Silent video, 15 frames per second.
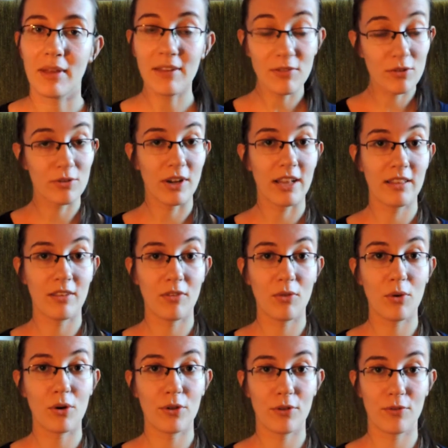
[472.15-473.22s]
Have you read the
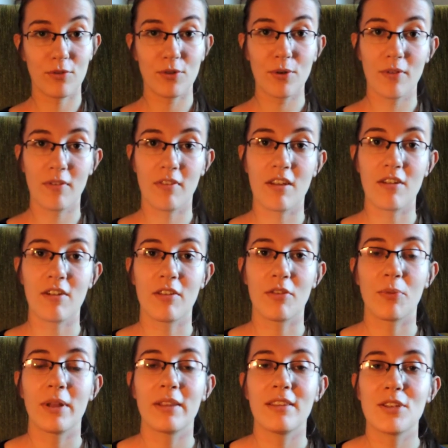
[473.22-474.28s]
Sword of Truth
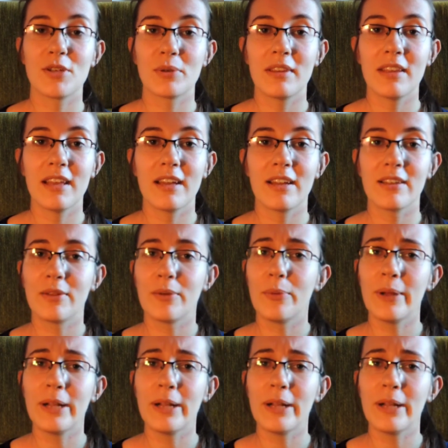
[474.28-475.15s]
series? What did you think?